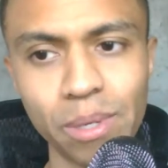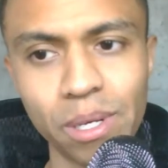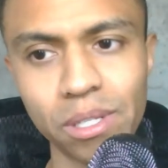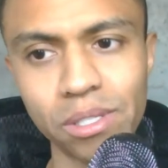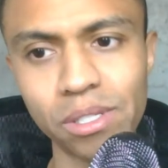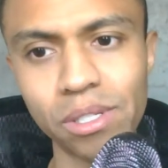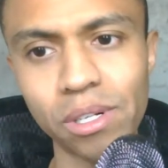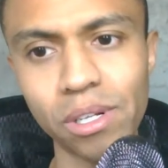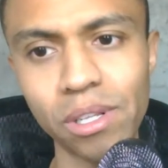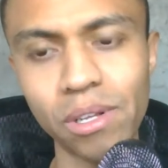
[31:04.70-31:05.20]

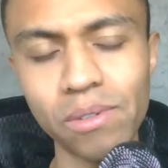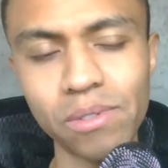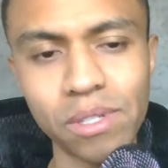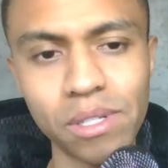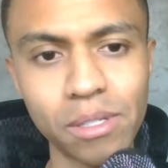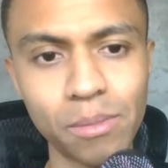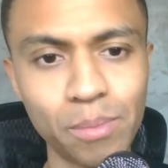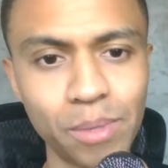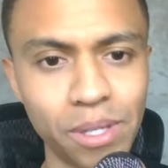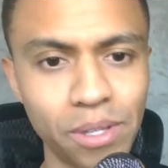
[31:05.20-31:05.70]
because they're closed
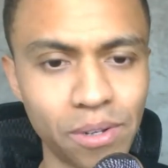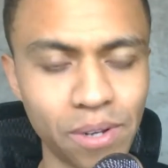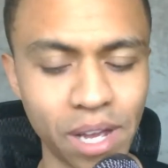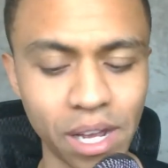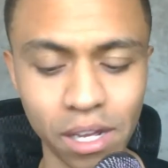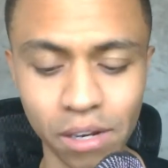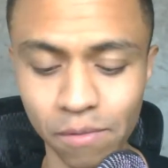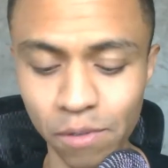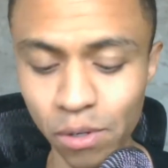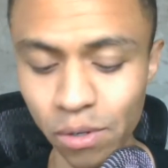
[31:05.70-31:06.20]
doesn't mean they're
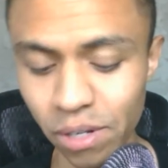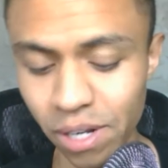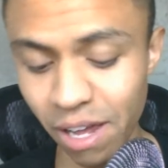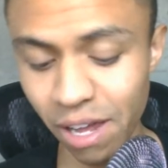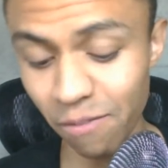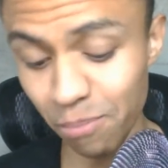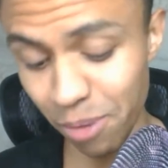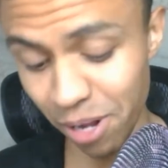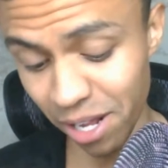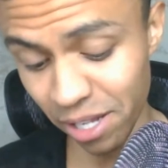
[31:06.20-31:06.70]
negative. You can
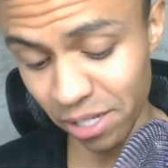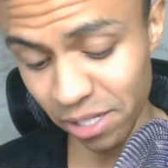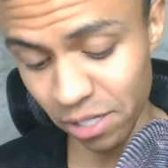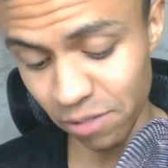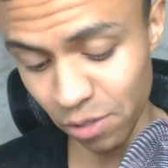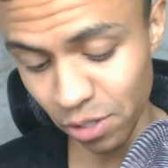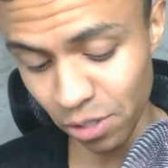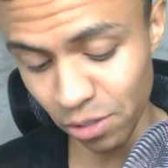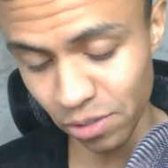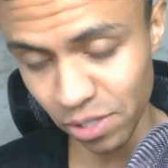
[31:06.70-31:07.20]
have
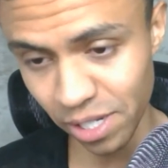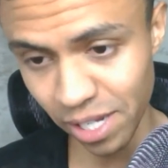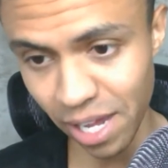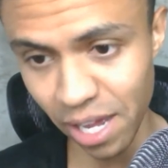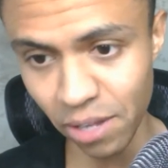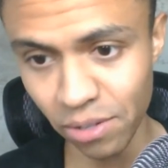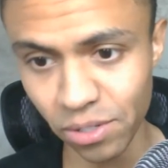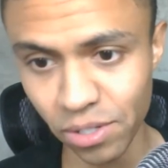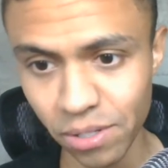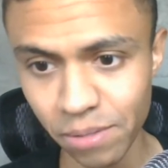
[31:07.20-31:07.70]
positive closed
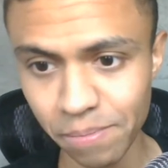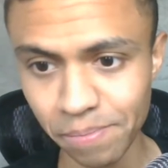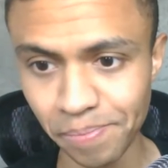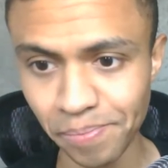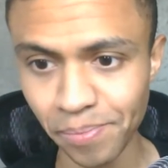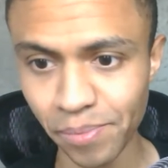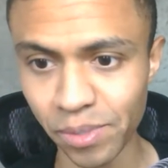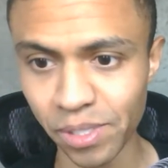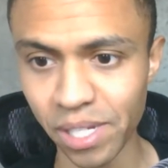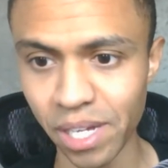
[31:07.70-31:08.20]
accounts.
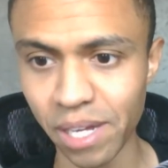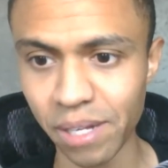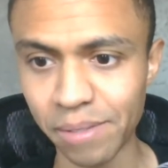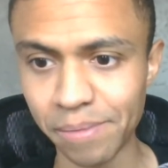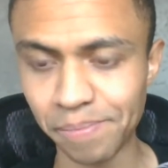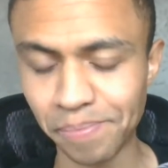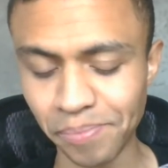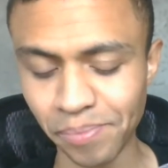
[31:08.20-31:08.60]
Okay.